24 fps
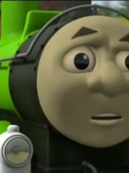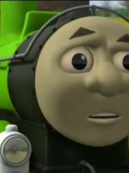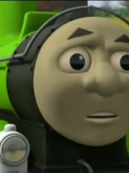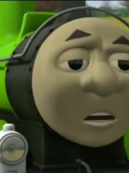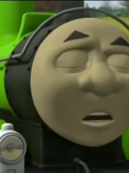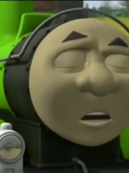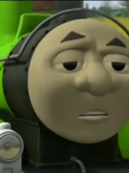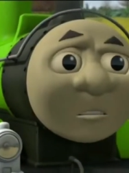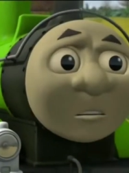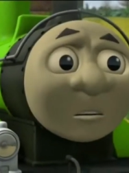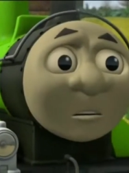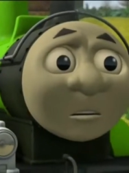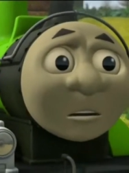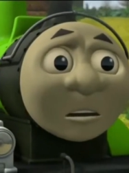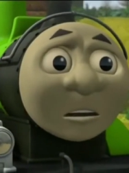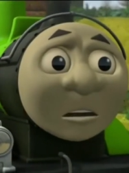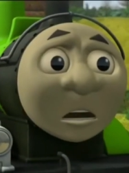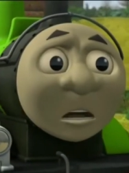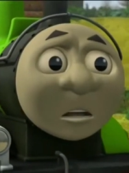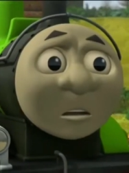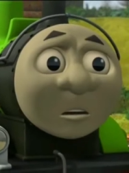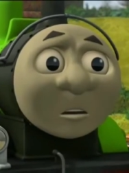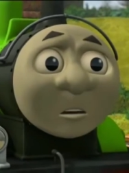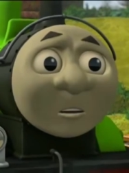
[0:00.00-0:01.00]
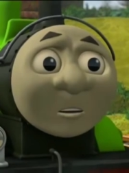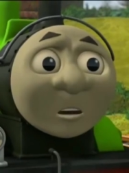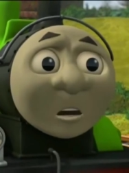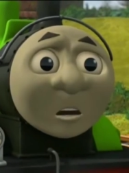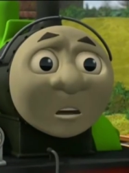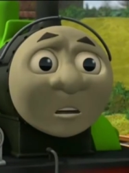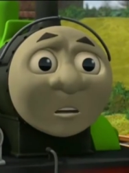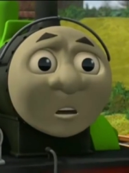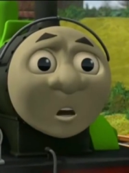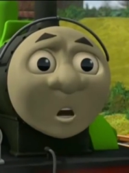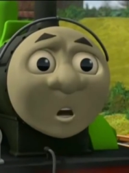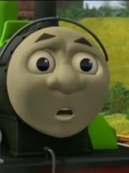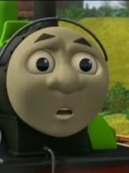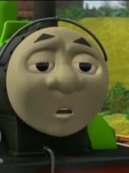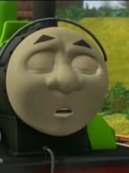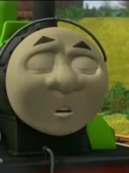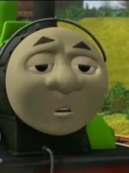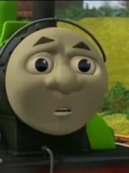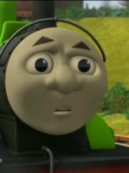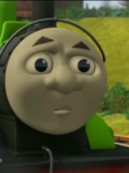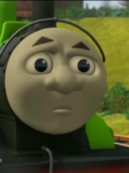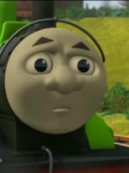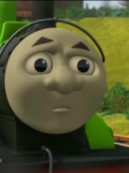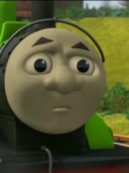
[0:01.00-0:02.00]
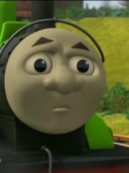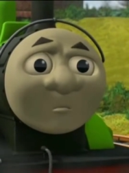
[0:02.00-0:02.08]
I didn't see any signal.